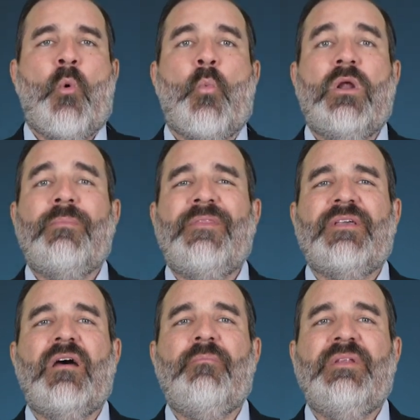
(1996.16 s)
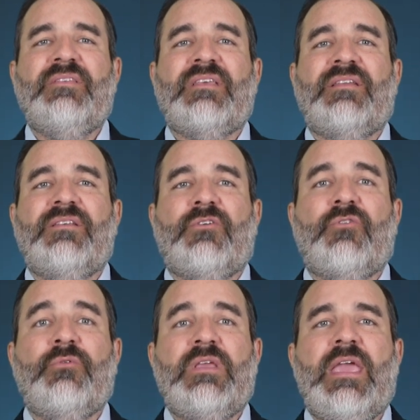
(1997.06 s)
What about the companies that
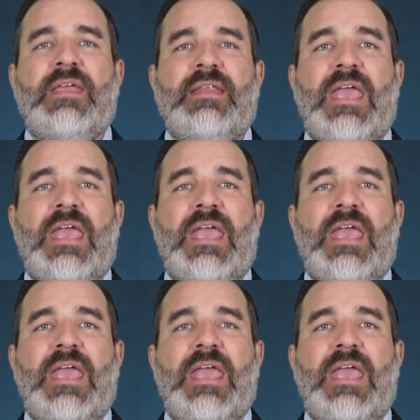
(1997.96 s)
create